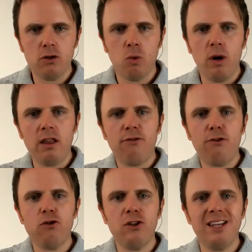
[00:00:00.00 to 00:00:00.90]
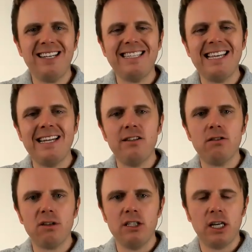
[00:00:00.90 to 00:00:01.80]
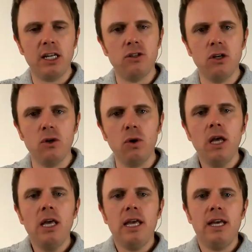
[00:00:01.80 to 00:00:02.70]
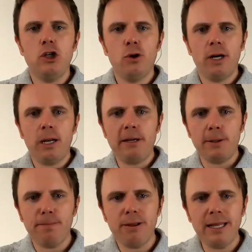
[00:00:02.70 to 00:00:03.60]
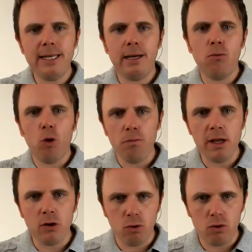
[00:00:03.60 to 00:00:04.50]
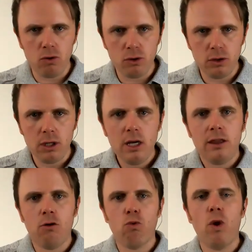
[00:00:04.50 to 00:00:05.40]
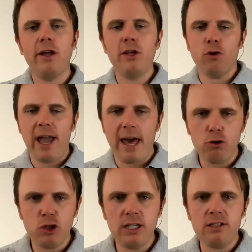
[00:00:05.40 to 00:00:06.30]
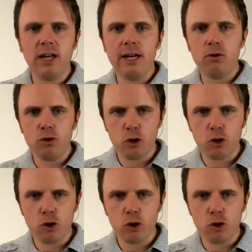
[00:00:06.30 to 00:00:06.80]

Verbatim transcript: So one of the first things insulin is going to do is you're going to be depleting more minerals that run your energy cycles,